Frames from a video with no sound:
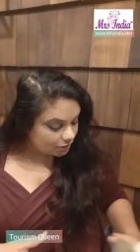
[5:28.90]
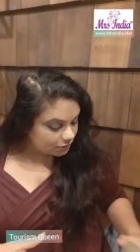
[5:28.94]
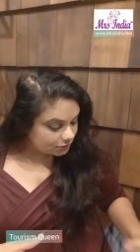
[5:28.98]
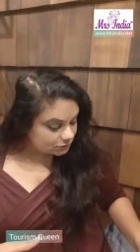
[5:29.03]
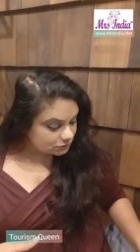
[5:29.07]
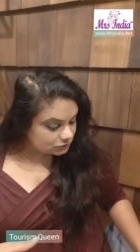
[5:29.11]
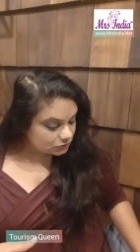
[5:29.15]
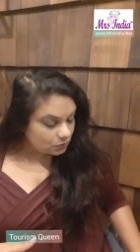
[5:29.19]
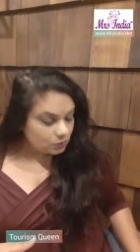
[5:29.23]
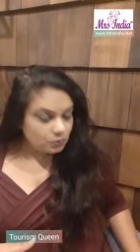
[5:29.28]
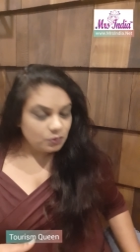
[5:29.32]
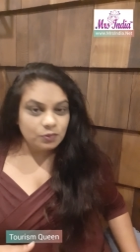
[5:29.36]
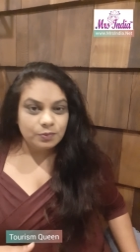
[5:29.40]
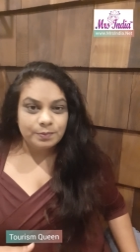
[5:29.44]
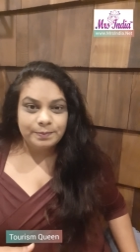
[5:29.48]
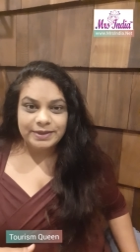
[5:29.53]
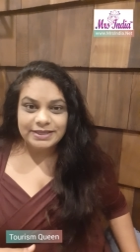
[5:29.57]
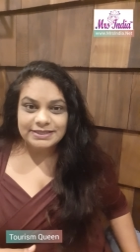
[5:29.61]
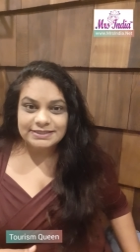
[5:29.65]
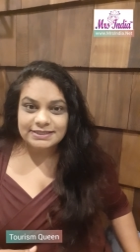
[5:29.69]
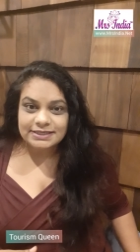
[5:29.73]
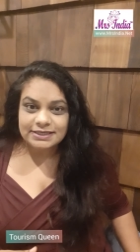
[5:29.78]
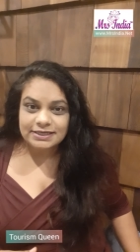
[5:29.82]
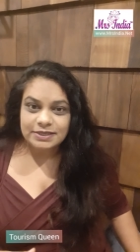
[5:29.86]
So
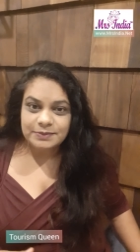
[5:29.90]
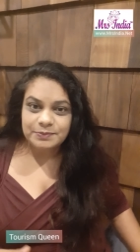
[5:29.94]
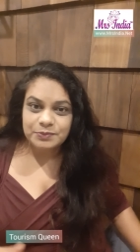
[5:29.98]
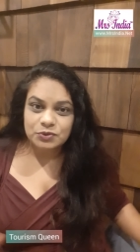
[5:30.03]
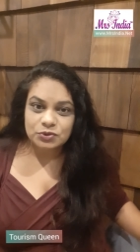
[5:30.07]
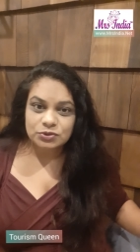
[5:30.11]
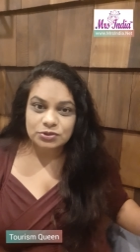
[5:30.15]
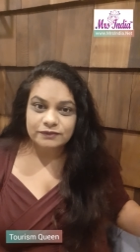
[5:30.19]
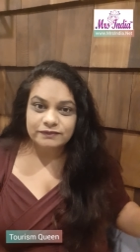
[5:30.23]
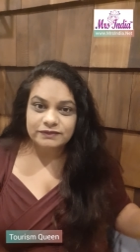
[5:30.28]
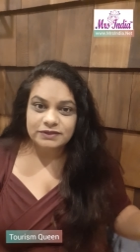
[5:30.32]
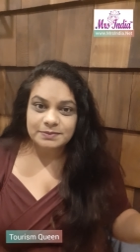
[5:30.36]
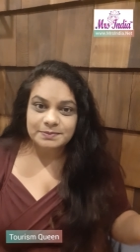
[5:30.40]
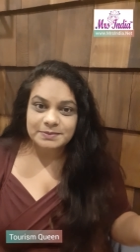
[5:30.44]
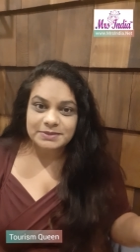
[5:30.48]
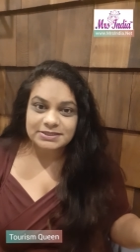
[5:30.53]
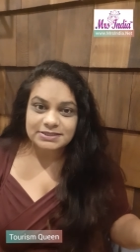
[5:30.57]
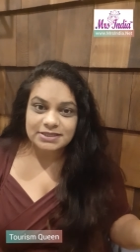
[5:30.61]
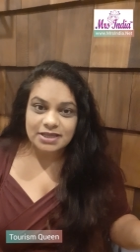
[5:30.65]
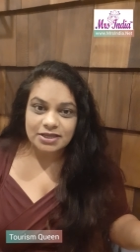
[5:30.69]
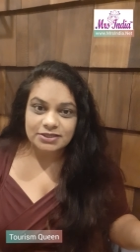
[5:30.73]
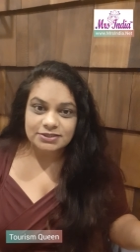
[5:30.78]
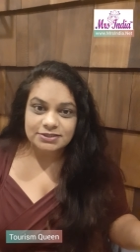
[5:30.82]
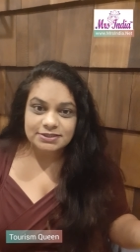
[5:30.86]
basically both of the
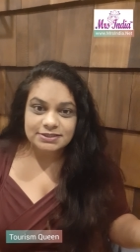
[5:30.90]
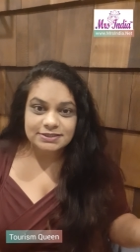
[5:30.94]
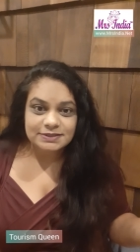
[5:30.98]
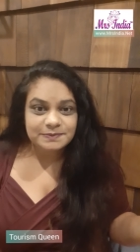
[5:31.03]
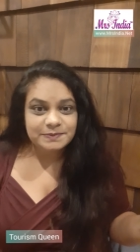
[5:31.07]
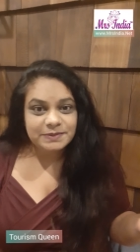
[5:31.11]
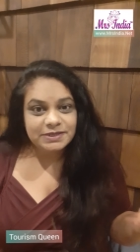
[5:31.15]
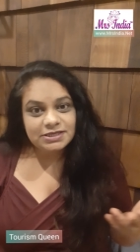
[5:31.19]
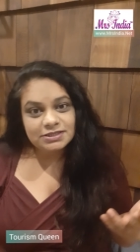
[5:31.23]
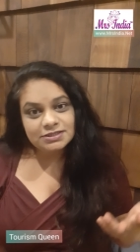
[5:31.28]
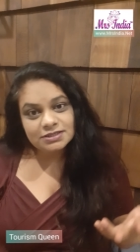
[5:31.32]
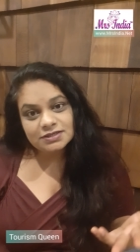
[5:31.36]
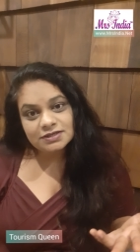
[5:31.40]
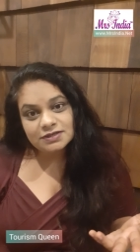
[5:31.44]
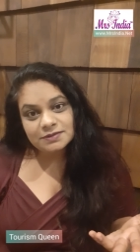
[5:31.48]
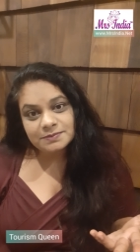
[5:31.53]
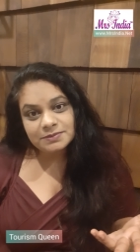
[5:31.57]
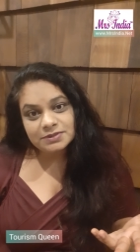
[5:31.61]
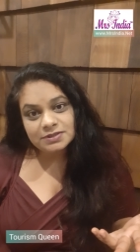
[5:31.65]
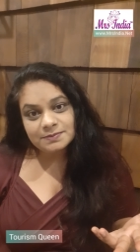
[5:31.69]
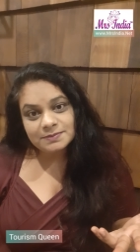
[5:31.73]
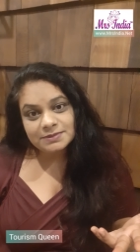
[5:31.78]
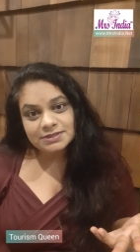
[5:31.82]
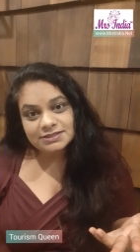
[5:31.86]
massages, be it a
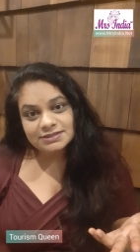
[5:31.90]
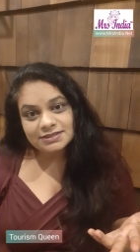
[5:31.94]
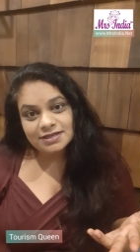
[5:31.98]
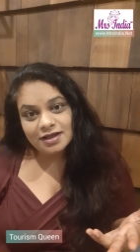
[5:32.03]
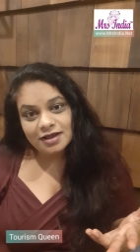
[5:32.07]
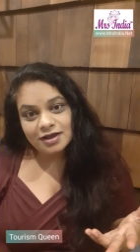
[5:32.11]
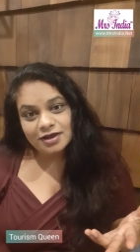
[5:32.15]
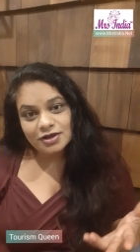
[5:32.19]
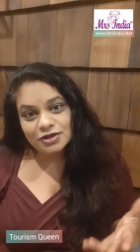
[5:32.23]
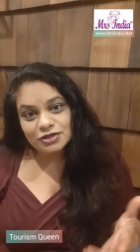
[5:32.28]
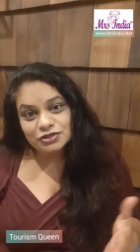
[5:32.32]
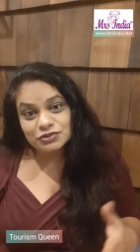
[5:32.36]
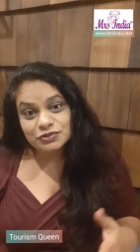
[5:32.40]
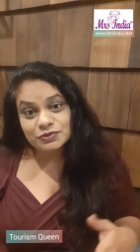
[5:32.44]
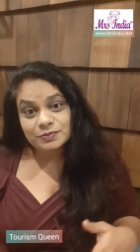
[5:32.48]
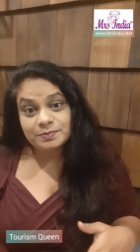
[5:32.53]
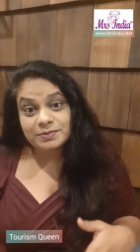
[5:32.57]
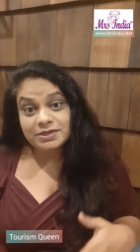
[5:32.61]
herbal massage,